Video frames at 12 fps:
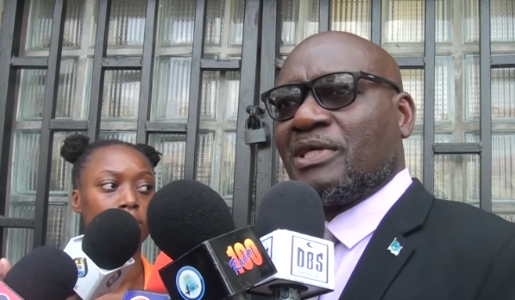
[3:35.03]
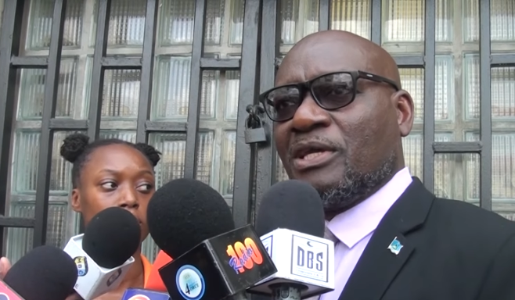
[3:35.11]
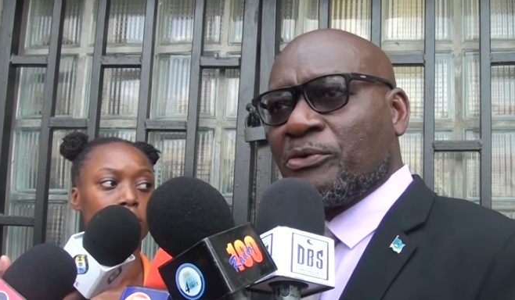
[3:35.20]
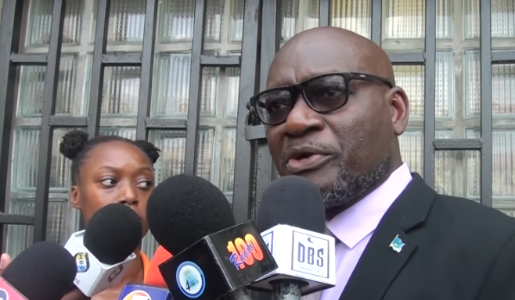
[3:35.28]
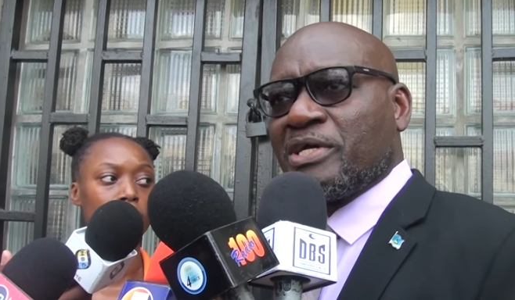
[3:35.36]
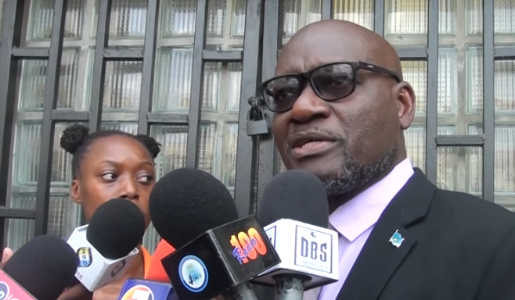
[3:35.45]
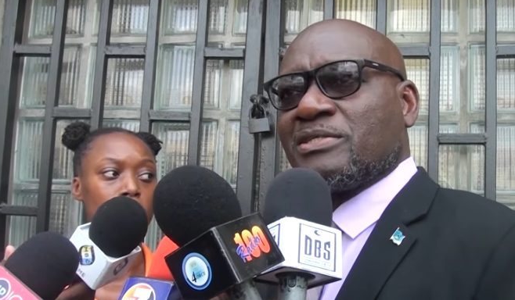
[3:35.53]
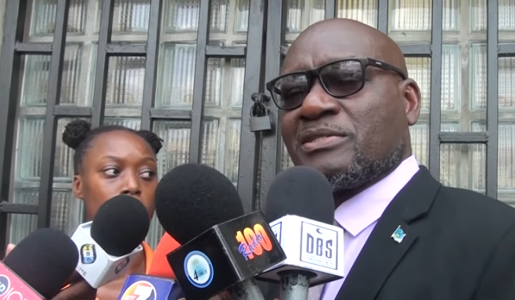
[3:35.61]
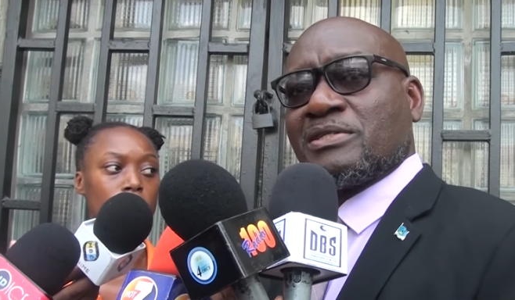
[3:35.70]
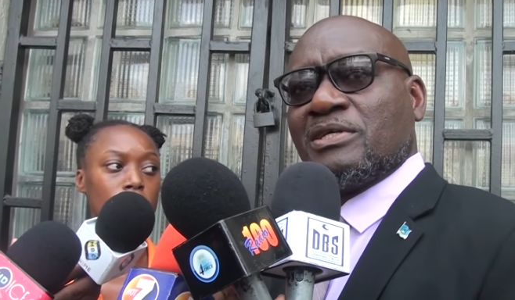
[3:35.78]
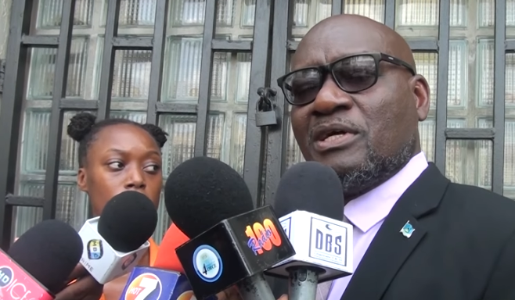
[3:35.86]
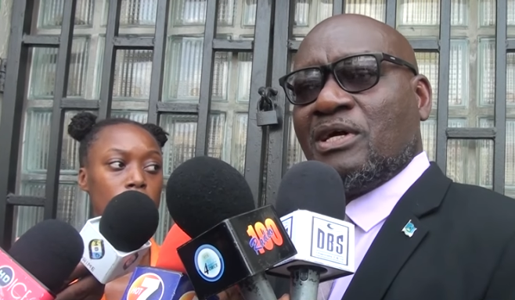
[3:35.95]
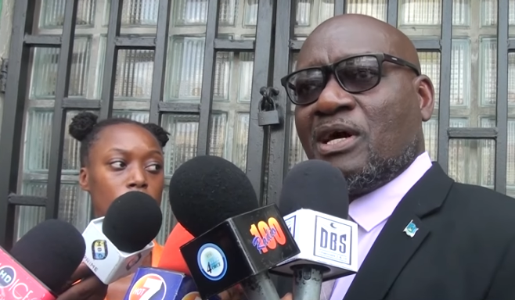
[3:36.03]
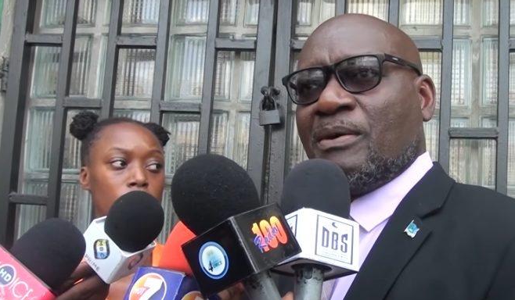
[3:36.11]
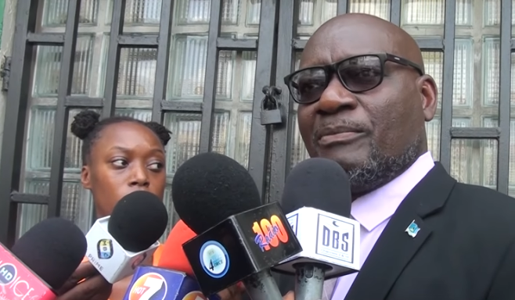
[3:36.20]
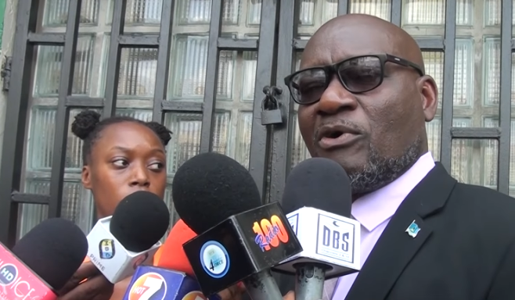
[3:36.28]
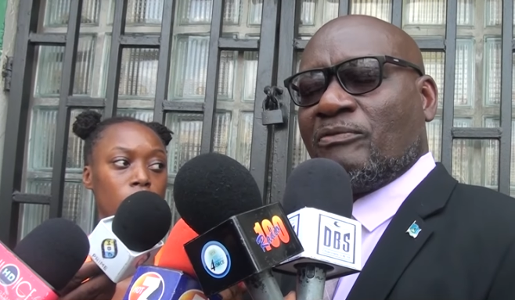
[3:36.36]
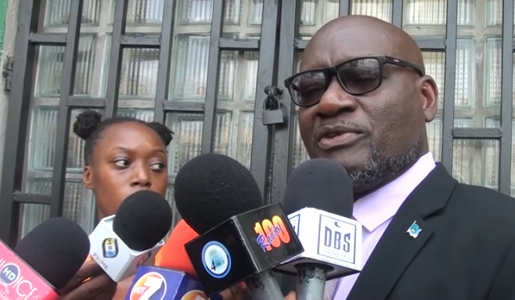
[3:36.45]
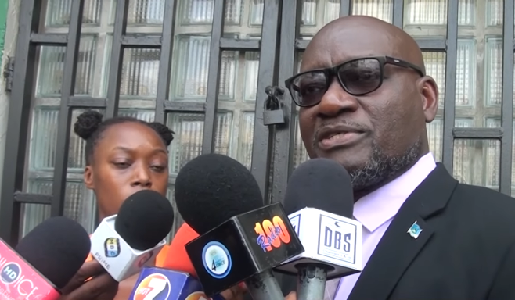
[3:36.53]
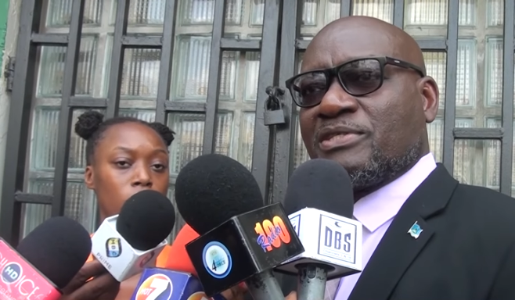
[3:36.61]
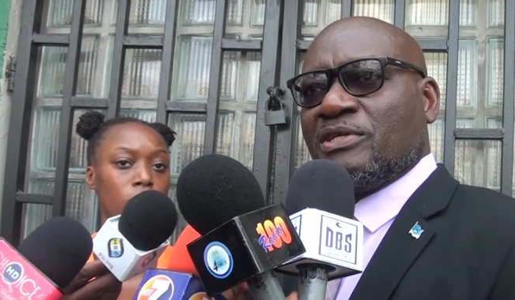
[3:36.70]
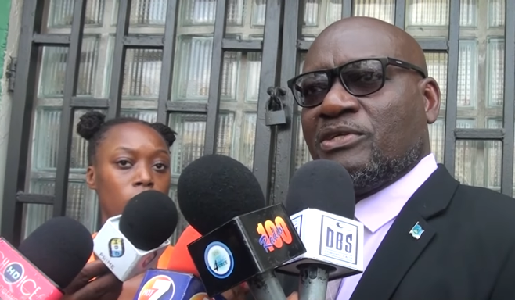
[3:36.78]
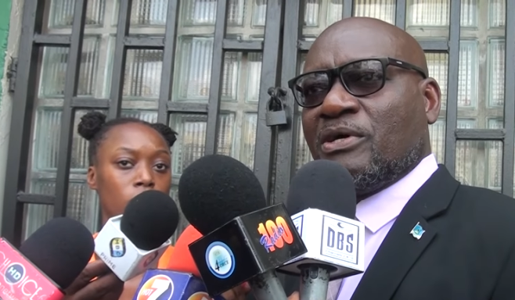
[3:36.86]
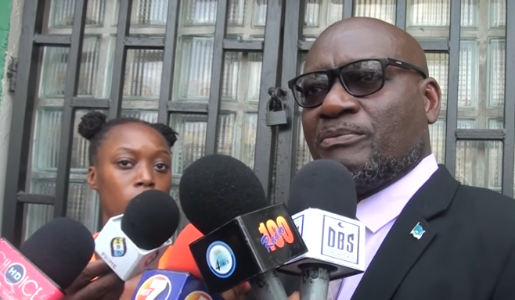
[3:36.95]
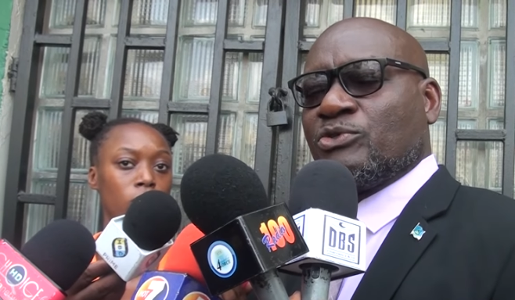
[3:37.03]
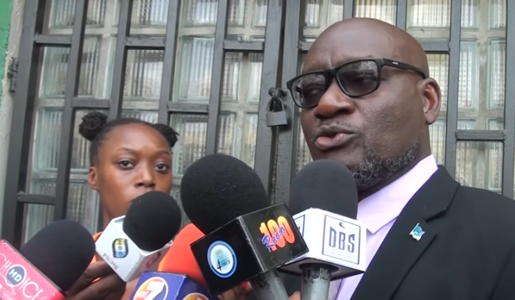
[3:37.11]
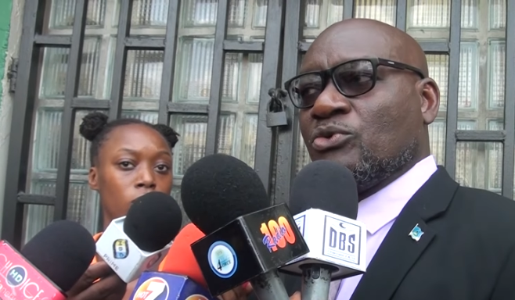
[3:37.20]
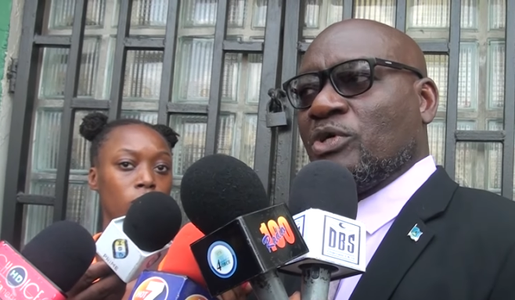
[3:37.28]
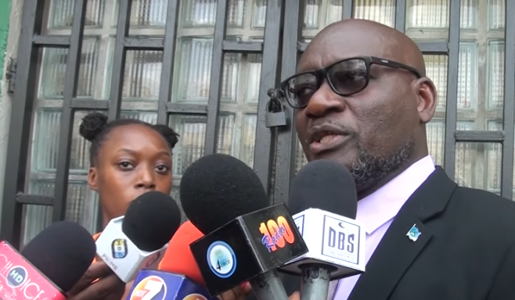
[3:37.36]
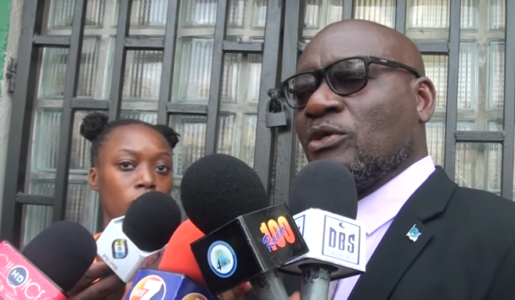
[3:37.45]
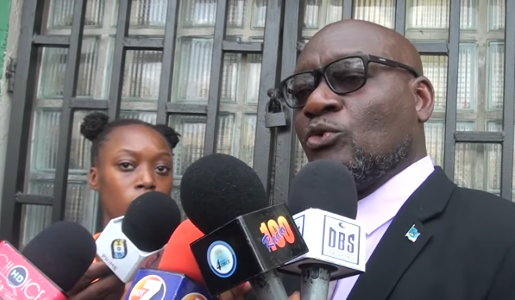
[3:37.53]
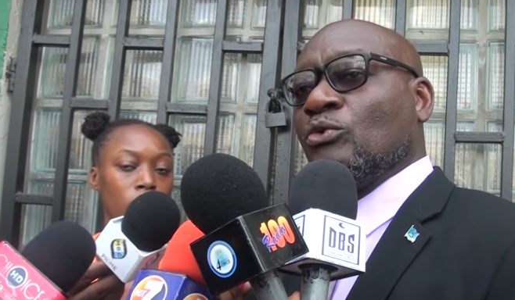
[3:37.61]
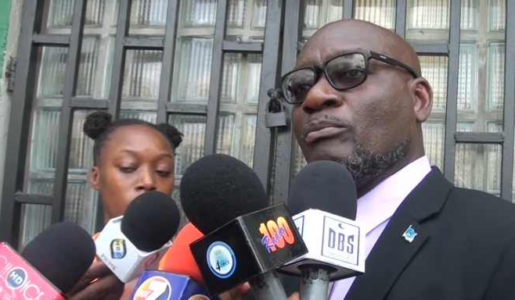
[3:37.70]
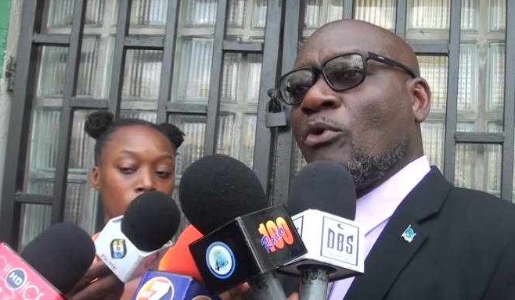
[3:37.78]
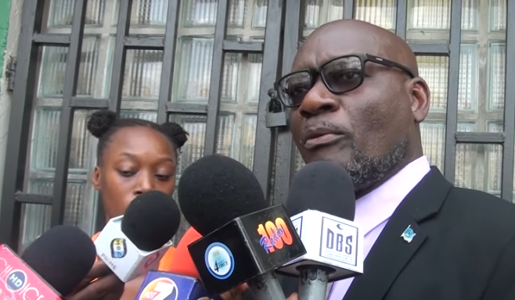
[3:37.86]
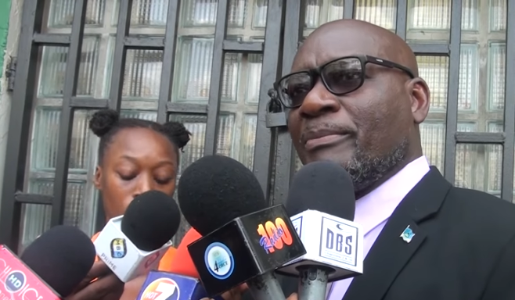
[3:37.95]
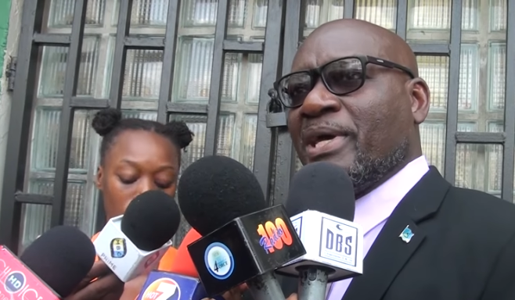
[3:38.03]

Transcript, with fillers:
Speaker 1: areas um, of the stadium to include more